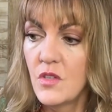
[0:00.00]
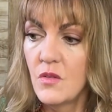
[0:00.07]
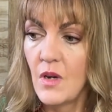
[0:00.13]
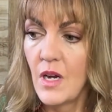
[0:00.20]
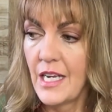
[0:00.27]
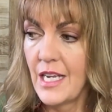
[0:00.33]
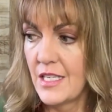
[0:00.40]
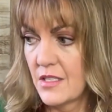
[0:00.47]

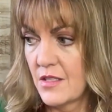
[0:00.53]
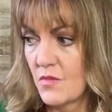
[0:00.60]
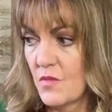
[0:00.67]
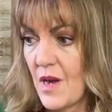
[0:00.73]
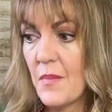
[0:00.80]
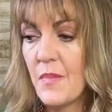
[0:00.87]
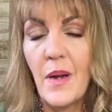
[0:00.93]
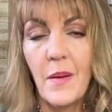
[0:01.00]
I guess
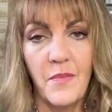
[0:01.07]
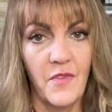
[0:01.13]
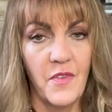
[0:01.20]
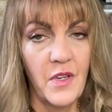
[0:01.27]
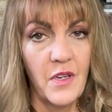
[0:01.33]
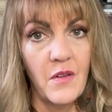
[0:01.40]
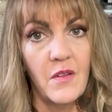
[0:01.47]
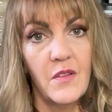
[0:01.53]
ramp up for
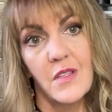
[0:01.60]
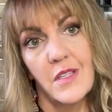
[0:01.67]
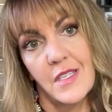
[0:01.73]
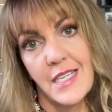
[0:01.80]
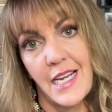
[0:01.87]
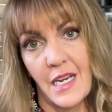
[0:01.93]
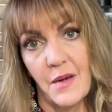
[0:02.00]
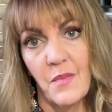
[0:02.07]
the
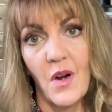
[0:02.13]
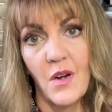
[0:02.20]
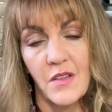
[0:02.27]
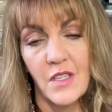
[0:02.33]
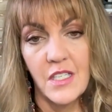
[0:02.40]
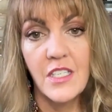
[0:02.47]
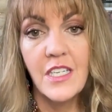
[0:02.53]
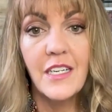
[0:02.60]
second part of
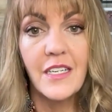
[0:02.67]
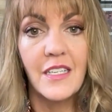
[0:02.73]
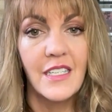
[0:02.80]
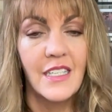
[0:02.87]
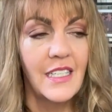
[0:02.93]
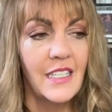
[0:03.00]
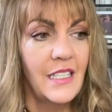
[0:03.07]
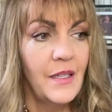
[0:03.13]
this year,
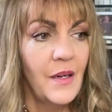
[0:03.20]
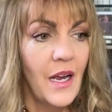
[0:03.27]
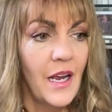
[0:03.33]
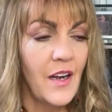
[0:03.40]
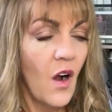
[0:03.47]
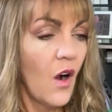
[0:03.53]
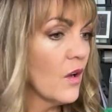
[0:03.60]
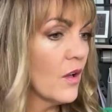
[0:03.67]

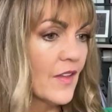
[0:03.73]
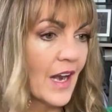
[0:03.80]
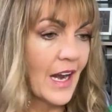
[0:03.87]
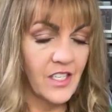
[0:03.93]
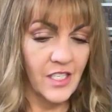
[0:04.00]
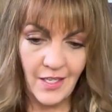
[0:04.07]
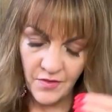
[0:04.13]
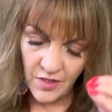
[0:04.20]
and all of that I
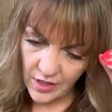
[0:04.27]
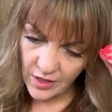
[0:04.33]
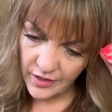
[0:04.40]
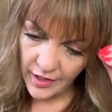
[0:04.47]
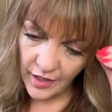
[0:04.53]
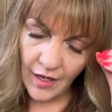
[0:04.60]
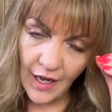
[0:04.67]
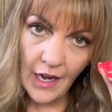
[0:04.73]
just have to
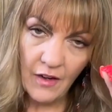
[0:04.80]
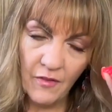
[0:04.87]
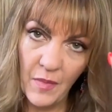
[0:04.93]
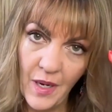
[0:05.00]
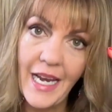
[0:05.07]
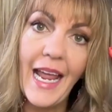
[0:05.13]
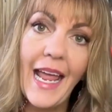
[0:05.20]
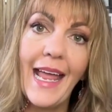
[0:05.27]
clear out of
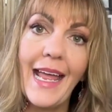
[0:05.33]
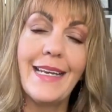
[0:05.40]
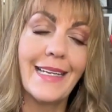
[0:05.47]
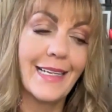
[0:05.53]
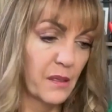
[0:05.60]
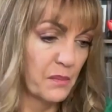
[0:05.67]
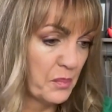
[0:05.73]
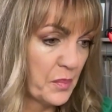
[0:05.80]
my head
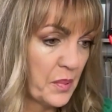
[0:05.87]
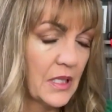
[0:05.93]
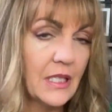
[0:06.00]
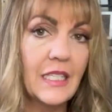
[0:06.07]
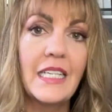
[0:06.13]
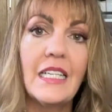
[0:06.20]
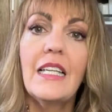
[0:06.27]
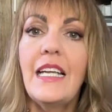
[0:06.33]

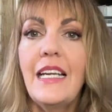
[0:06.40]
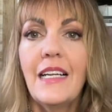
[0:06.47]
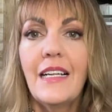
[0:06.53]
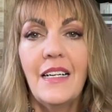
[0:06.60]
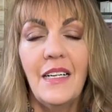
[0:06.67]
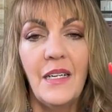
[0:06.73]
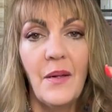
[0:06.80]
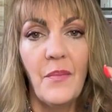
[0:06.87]
completely
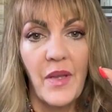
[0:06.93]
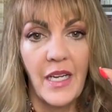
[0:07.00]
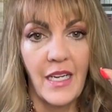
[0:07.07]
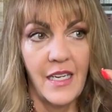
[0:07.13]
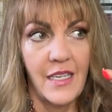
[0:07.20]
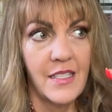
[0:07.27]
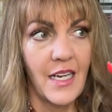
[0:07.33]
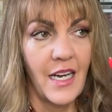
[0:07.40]

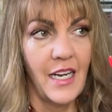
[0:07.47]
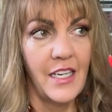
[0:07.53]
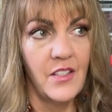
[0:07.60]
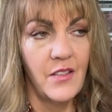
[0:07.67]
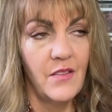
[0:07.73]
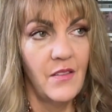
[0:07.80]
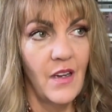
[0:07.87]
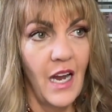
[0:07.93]
because
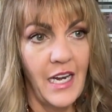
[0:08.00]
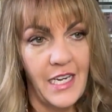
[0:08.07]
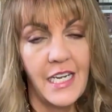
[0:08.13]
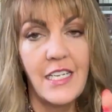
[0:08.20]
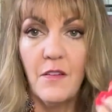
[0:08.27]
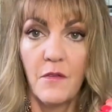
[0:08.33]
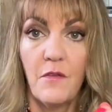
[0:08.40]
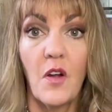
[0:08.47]
I need
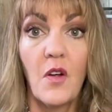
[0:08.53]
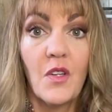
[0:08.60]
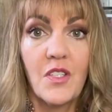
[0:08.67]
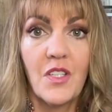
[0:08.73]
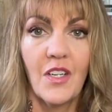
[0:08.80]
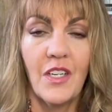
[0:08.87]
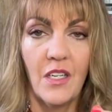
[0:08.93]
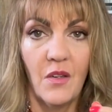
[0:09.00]
to focus
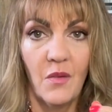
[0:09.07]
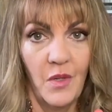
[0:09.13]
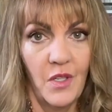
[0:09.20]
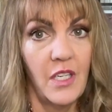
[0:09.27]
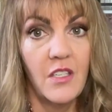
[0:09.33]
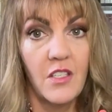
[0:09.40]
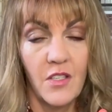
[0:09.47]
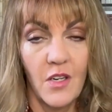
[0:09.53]
on it in a
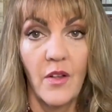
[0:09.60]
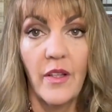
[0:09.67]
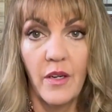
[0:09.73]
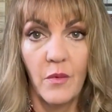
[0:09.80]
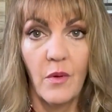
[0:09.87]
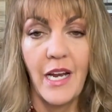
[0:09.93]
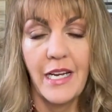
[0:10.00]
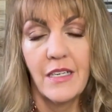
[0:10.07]
really solid
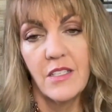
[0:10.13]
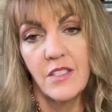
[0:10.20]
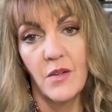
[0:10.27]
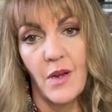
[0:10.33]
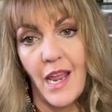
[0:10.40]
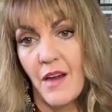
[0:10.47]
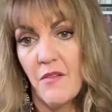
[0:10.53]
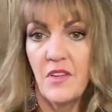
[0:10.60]
way. So
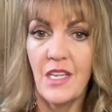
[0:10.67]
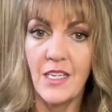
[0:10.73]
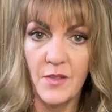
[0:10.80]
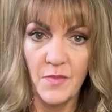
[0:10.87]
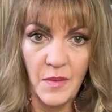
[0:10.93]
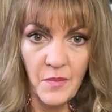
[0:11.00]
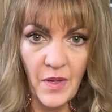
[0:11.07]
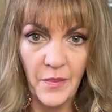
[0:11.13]
everything's
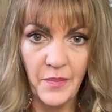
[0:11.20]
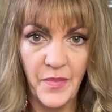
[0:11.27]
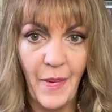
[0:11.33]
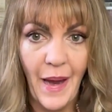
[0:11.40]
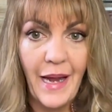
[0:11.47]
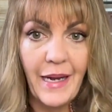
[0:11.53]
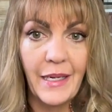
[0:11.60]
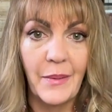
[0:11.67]
been bumped
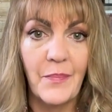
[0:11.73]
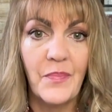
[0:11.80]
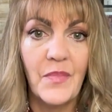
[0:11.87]
back.